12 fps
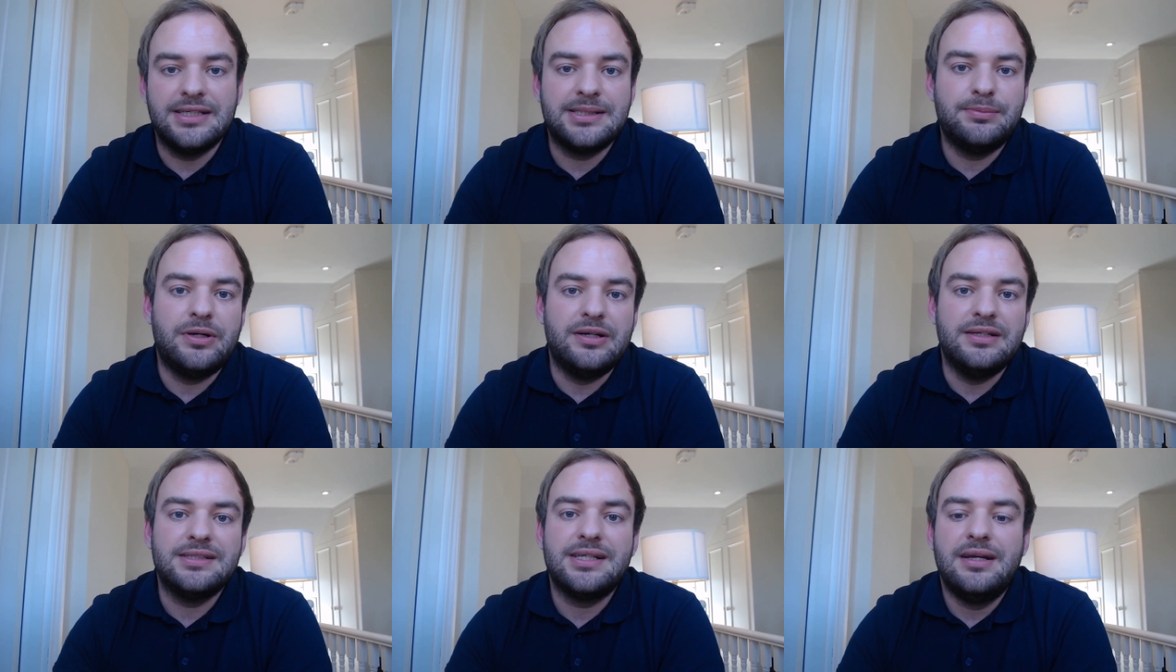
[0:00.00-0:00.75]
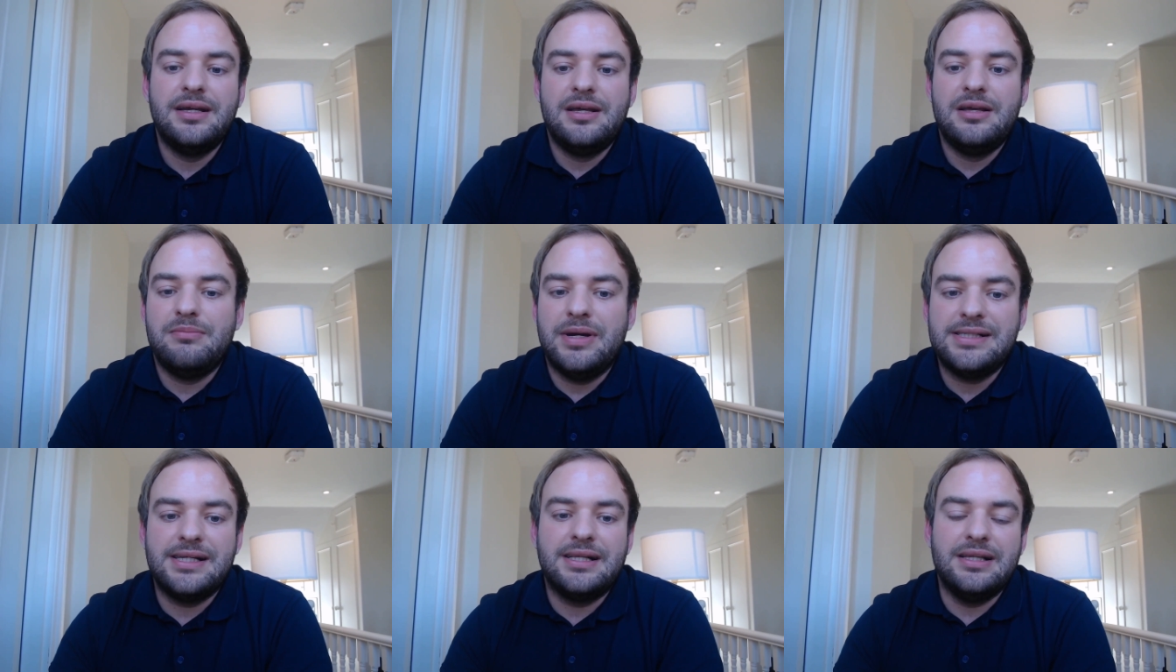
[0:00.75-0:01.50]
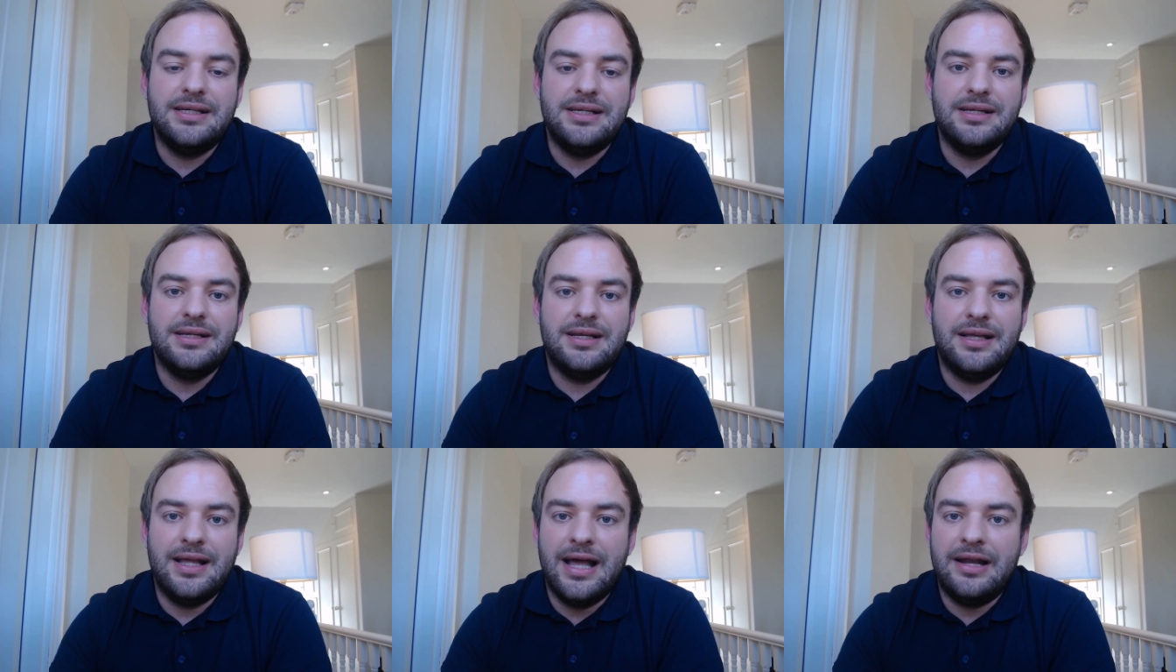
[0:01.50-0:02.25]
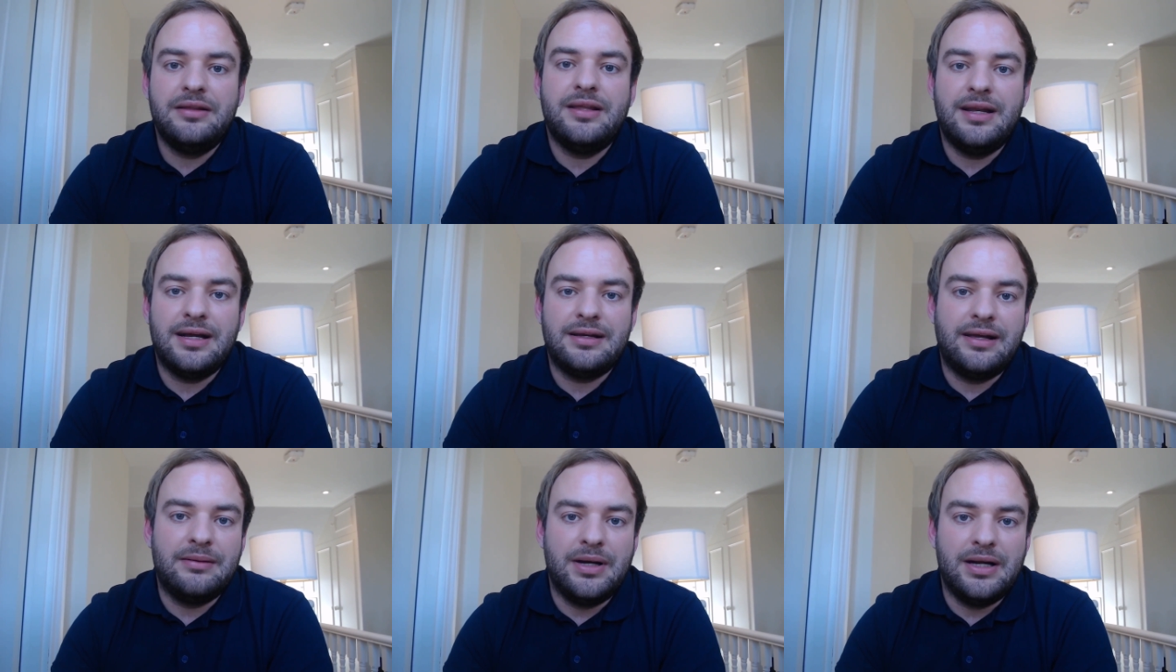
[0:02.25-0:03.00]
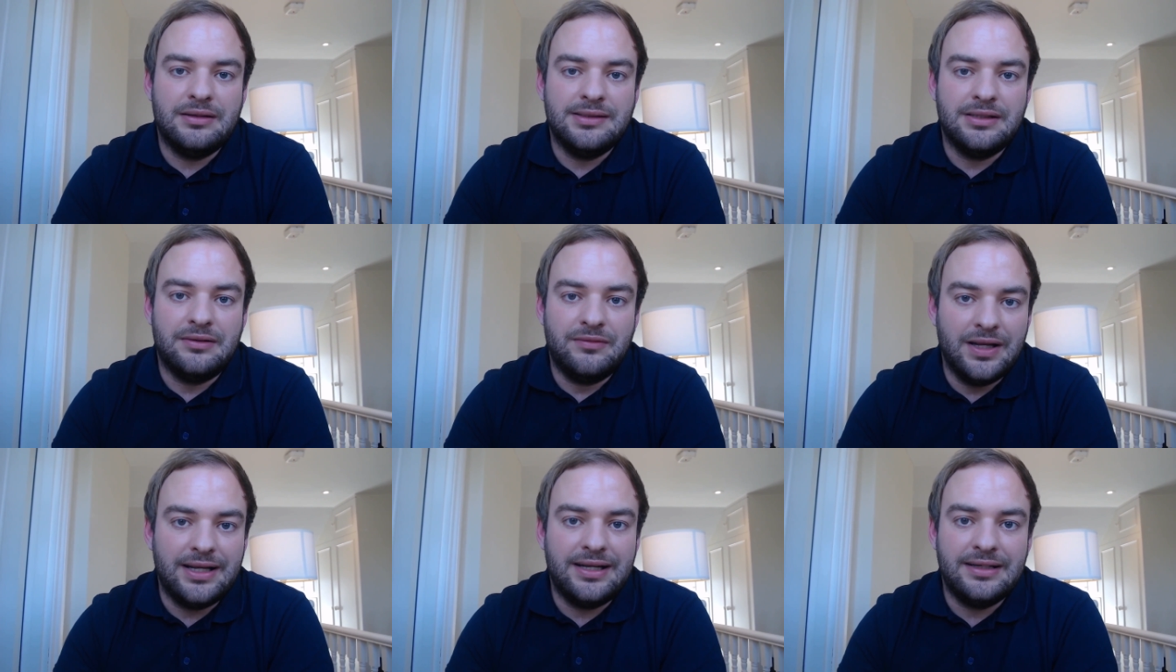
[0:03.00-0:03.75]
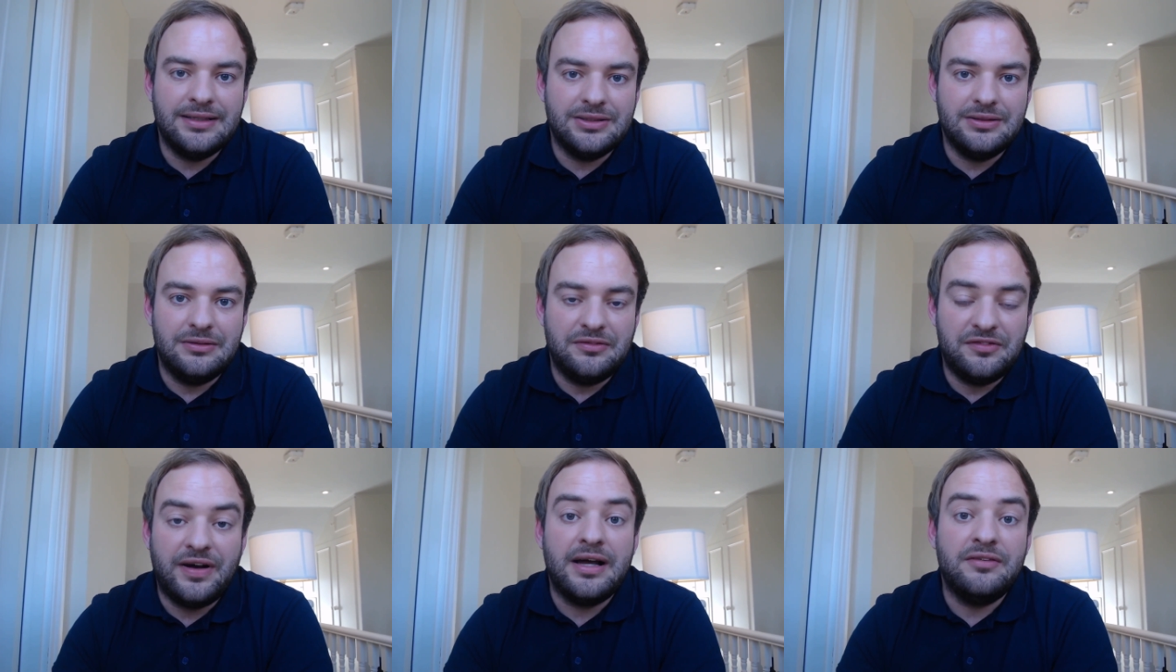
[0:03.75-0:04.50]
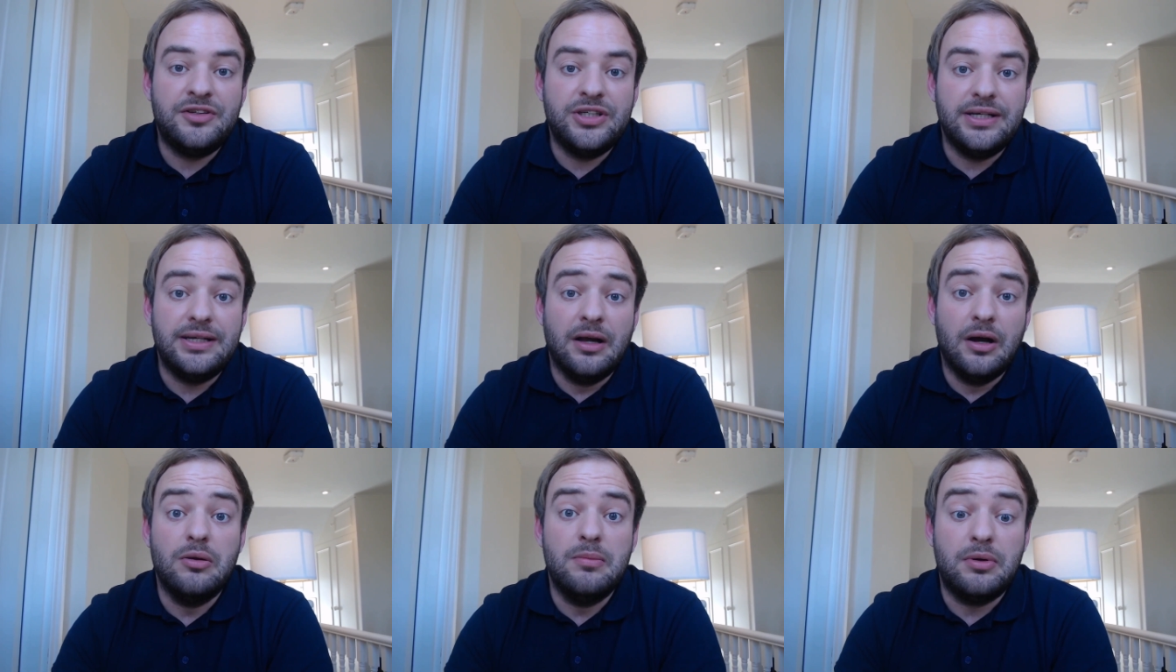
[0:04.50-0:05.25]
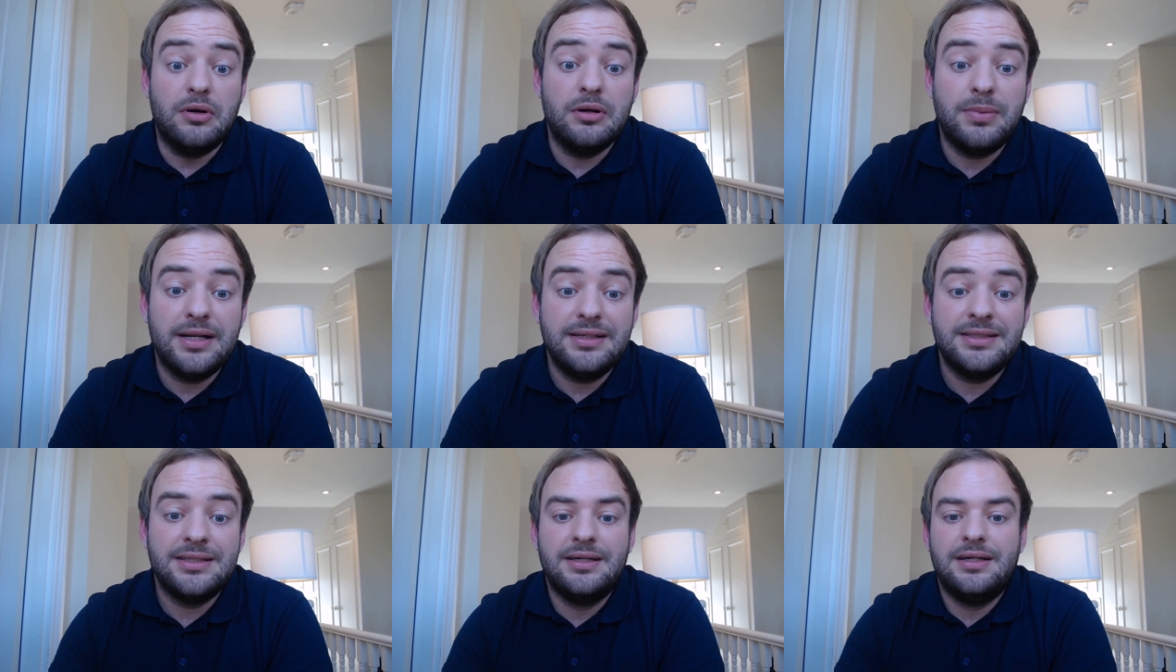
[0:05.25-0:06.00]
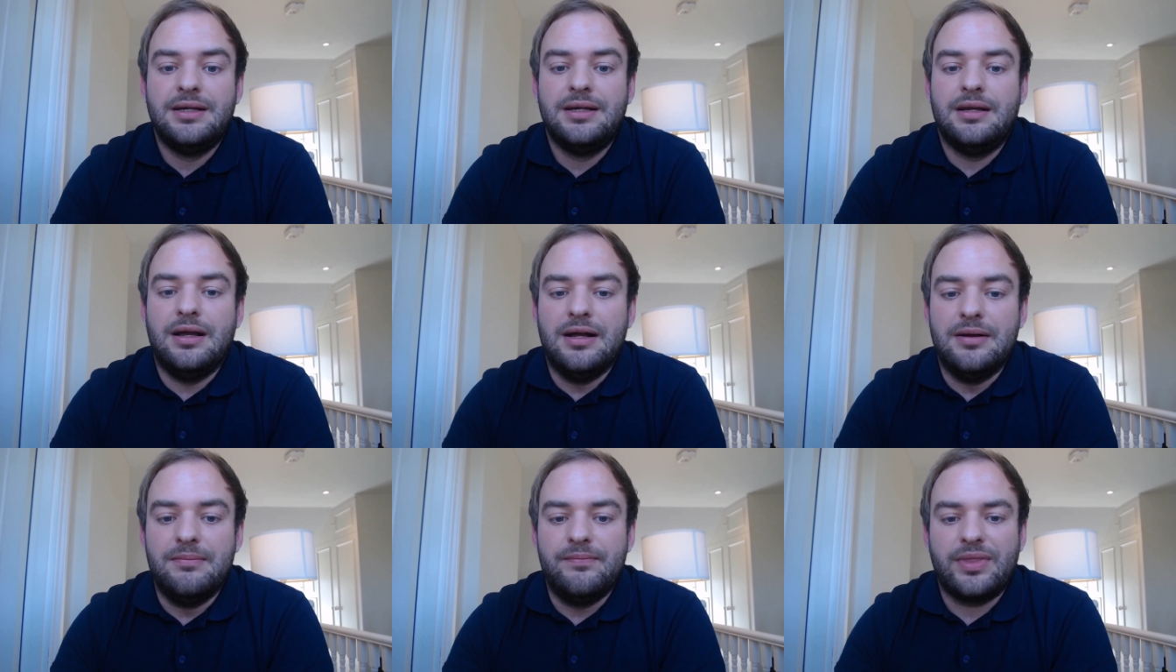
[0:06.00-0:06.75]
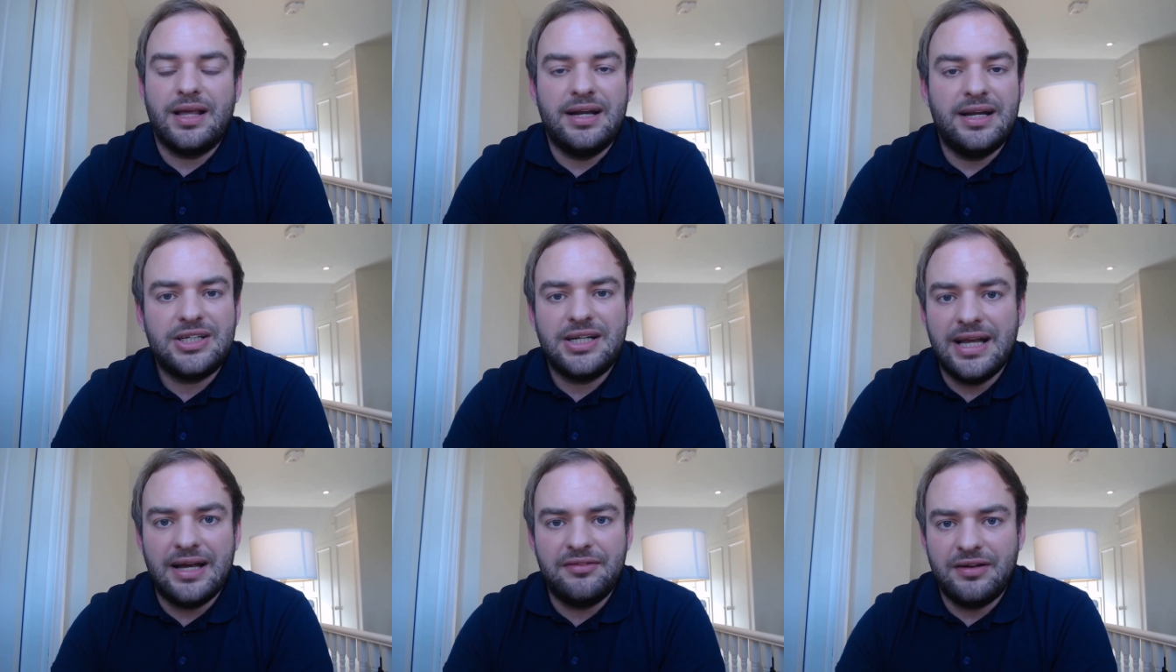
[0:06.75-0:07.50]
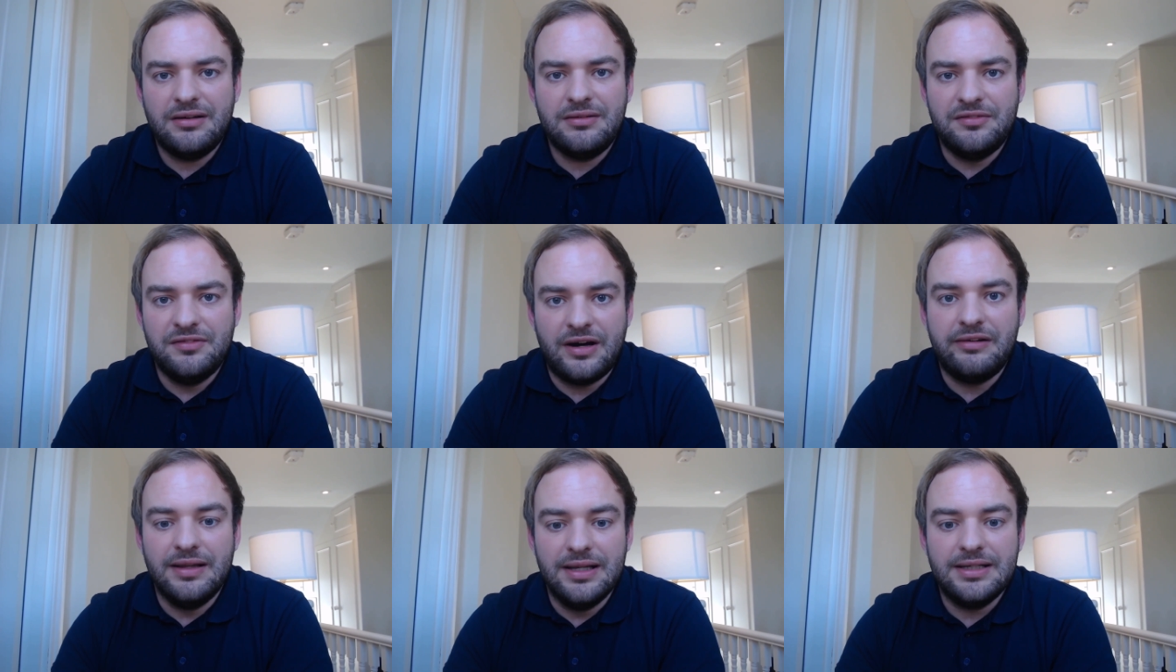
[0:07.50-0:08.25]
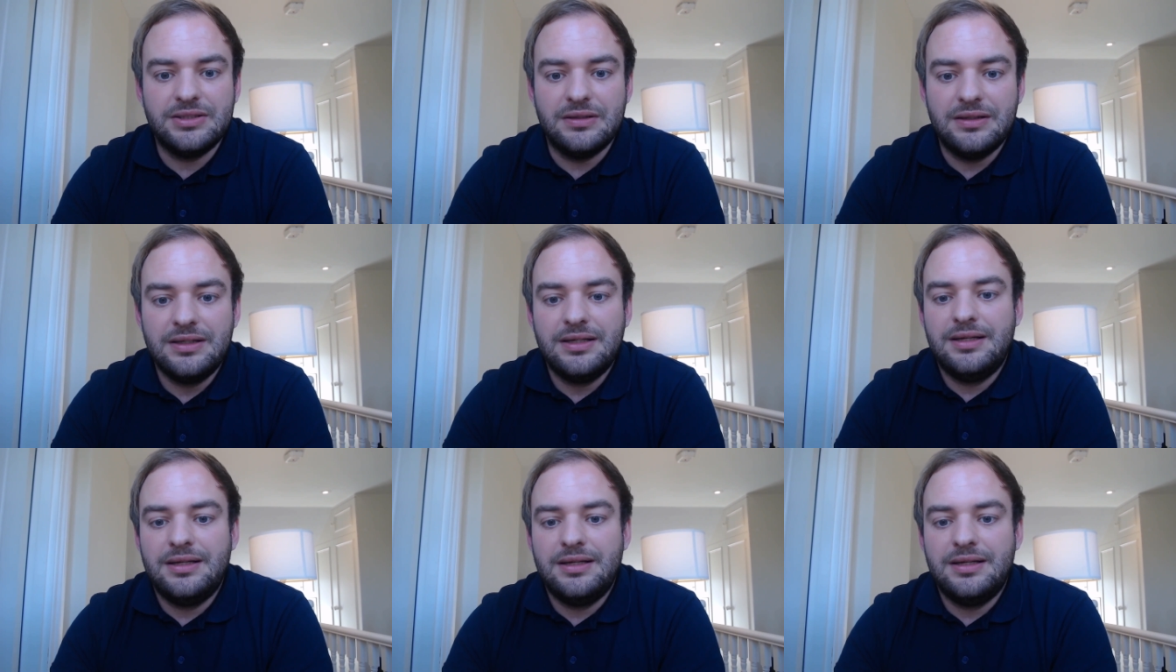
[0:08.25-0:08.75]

experience, basically anything I could get my hands on relating to 5G home broadband. And actually, I found very little.